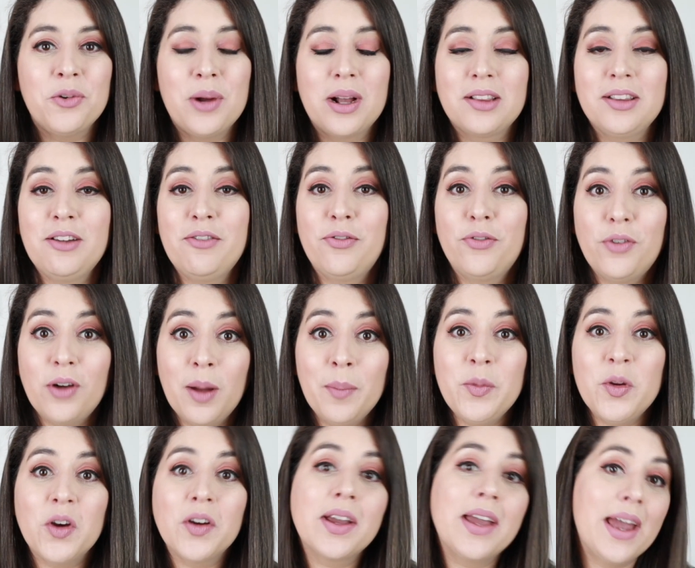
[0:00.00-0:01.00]
directly
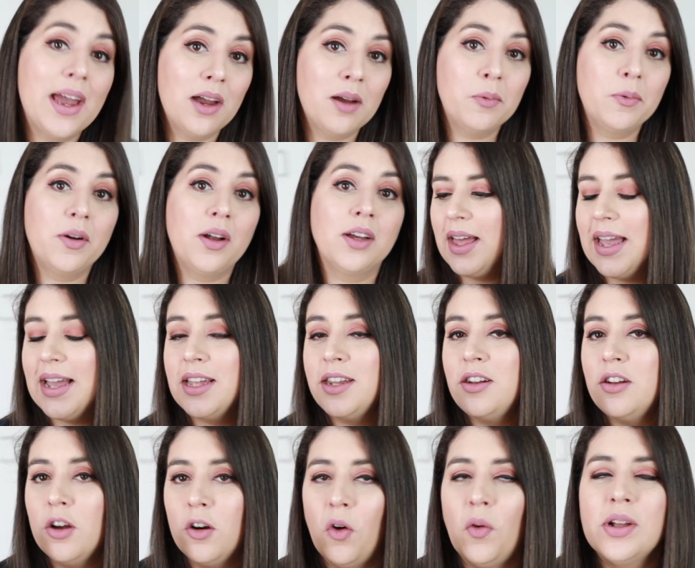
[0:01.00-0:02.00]
from your camera. And
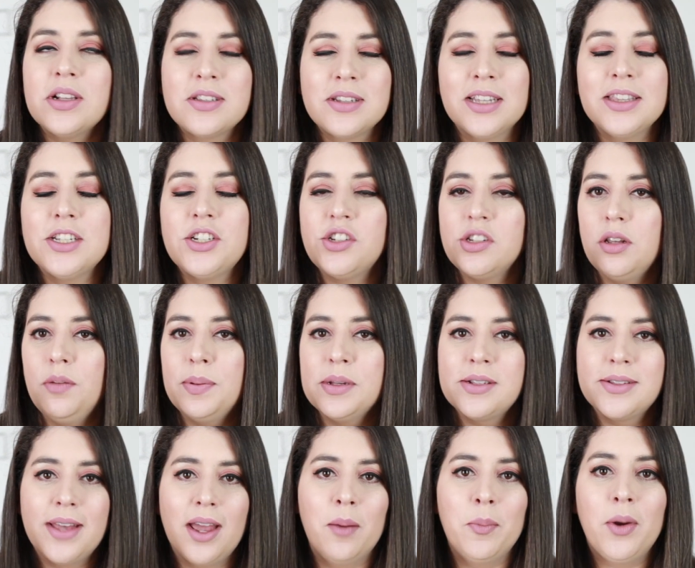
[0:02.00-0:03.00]
no, it's not the
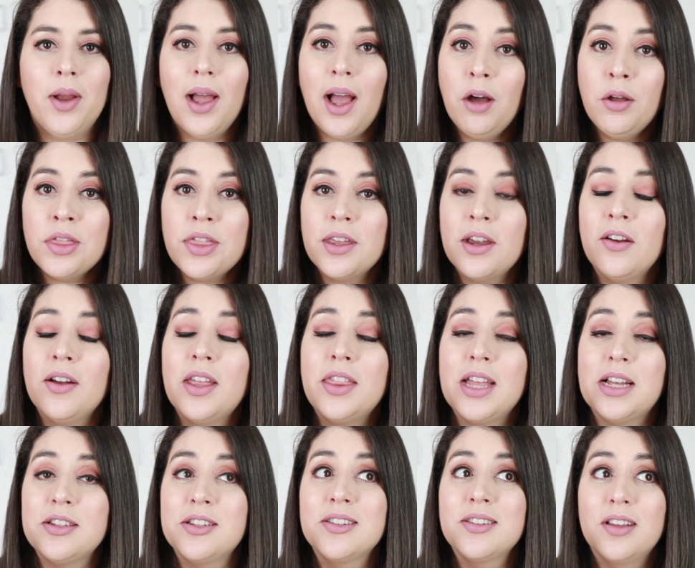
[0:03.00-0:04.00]
cheapest camera out there, and
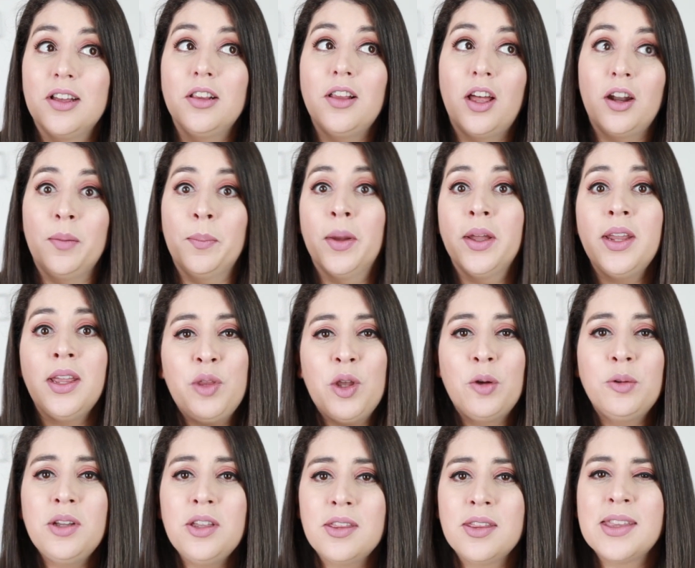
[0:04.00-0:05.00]
that's a lot of money.
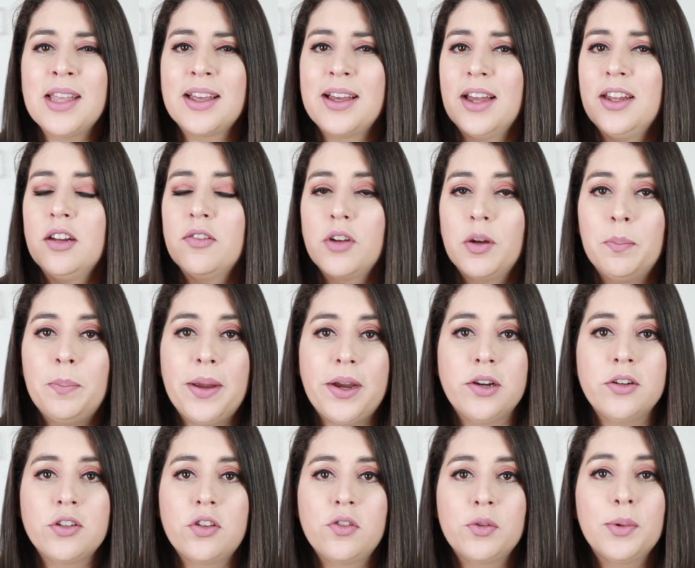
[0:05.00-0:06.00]
The only thing that kind of
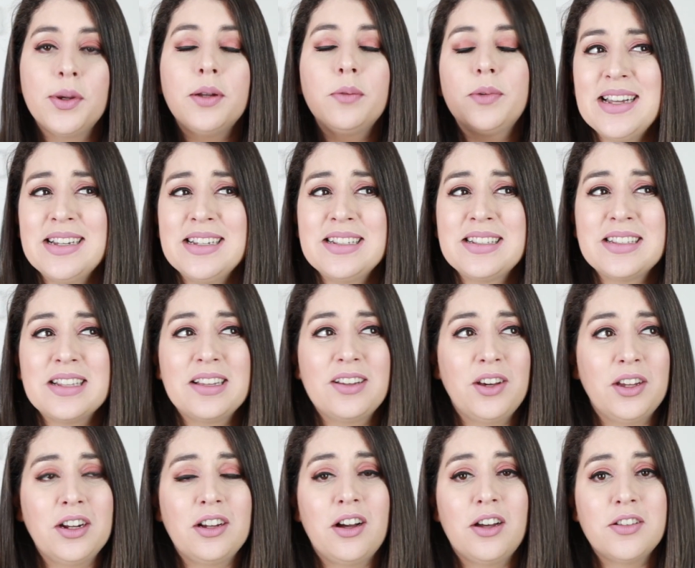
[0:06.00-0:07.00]
compares to it is
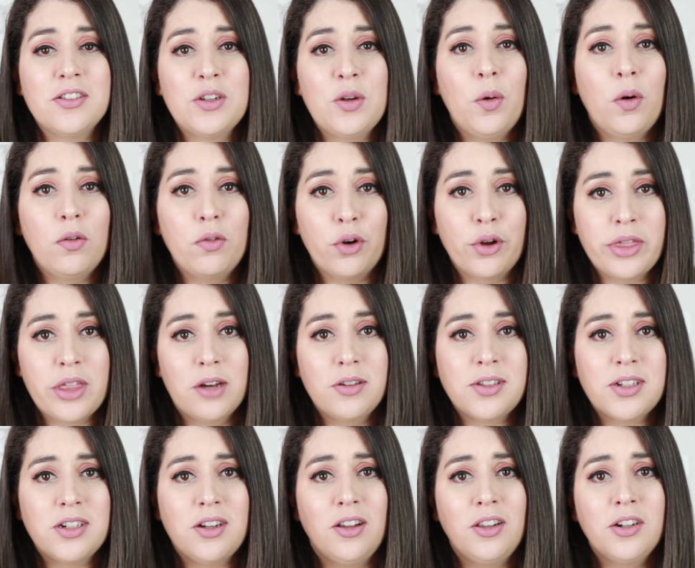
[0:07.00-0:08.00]
gonna cost you over a
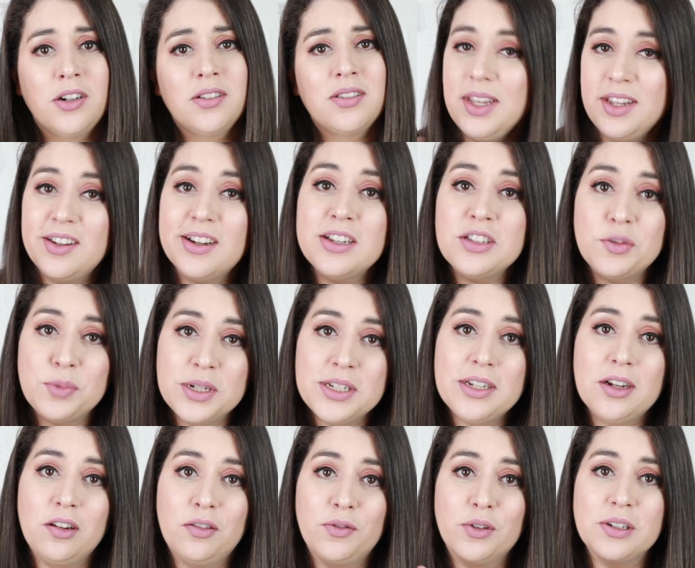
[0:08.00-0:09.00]
thousand dollars. It does
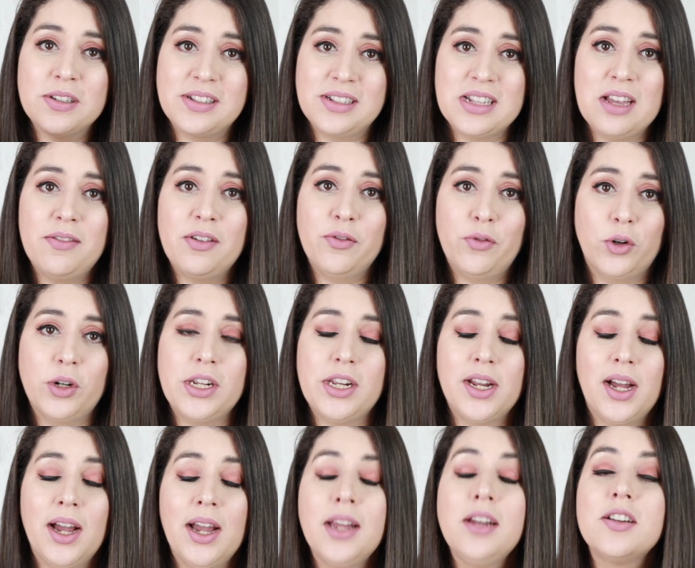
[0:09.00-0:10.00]
retail for seven
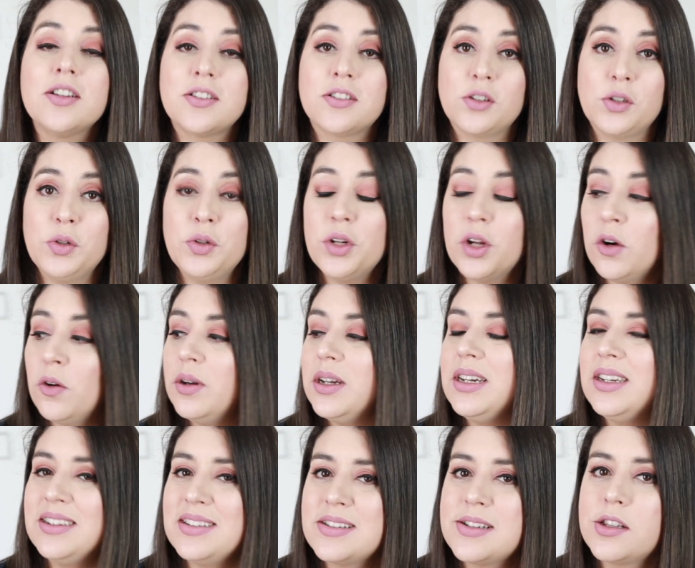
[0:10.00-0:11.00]
forty-nine, just so you know.
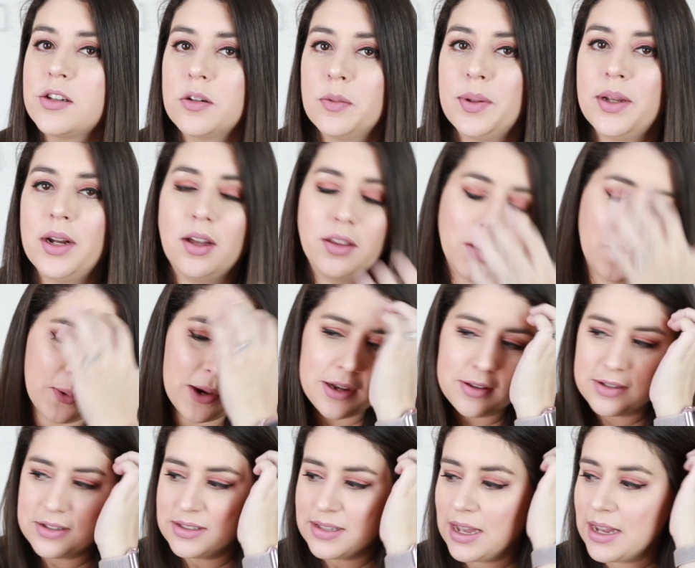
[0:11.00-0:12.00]
It is a little bit on the
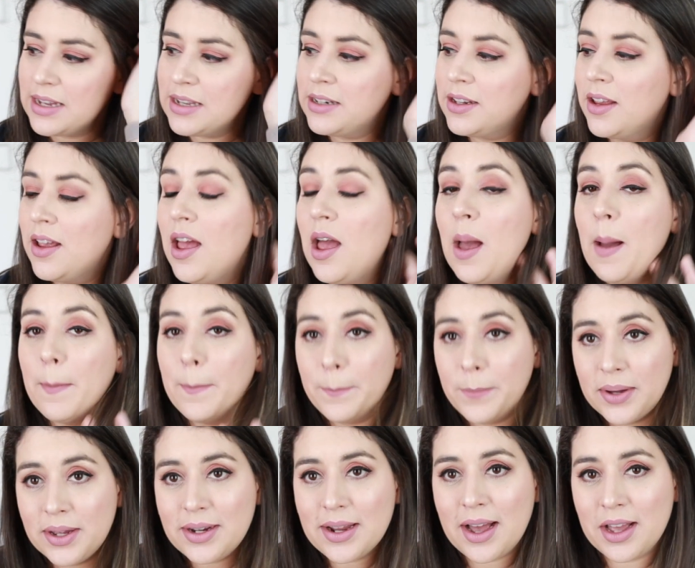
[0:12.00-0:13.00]
pricey side,
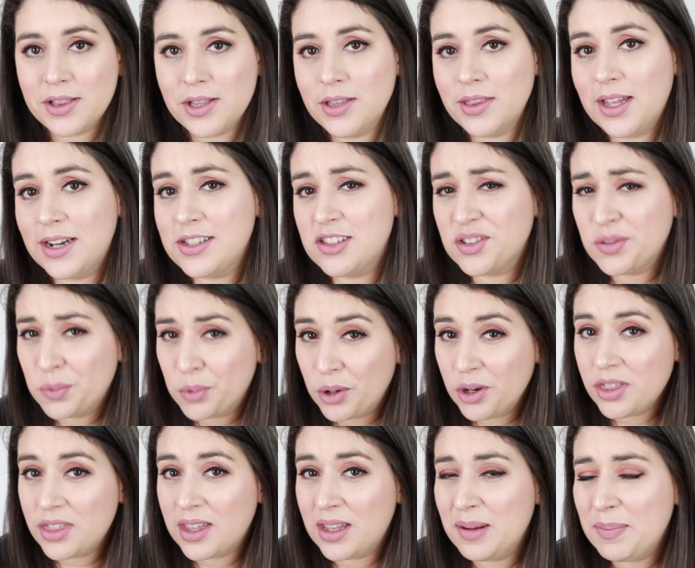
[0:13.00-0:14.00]
but I think that it's
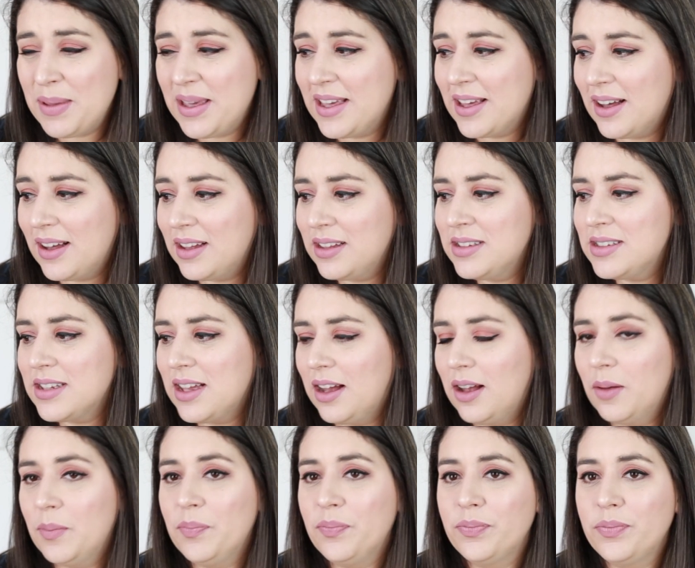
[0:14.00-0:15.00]
worth it because
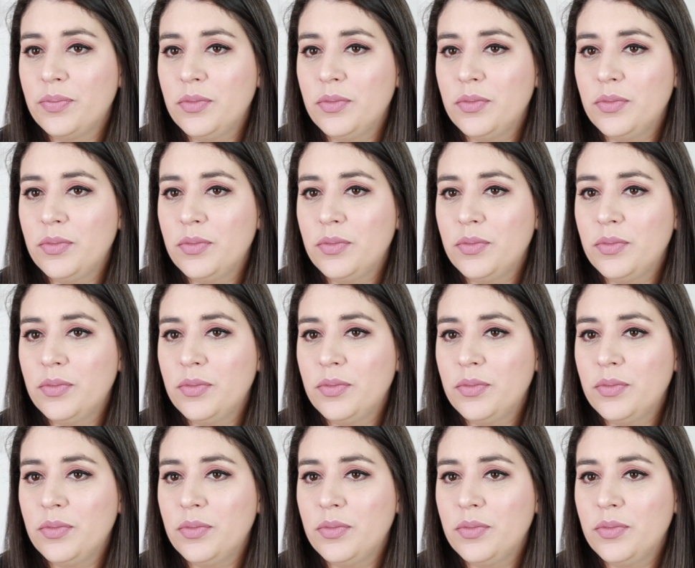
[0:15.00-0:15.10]
um,